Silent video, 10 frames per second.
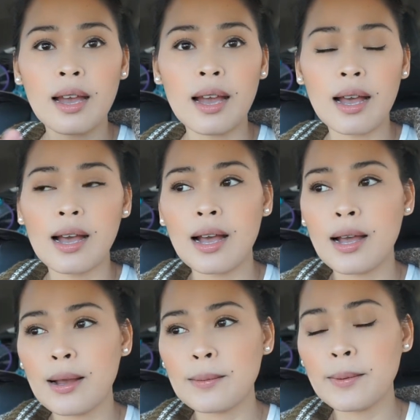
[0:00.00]

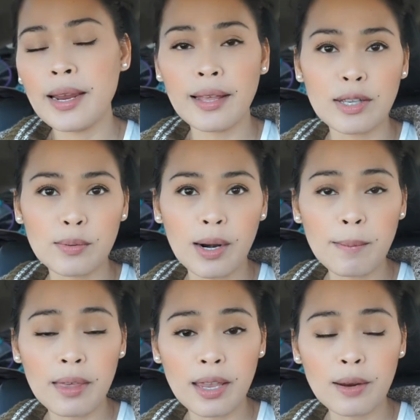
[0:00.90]
Um, but yeah, that's what
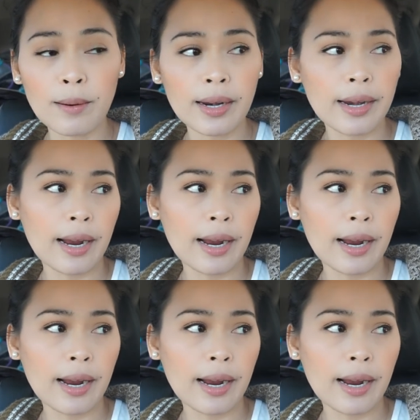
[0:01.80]
I'm thinking right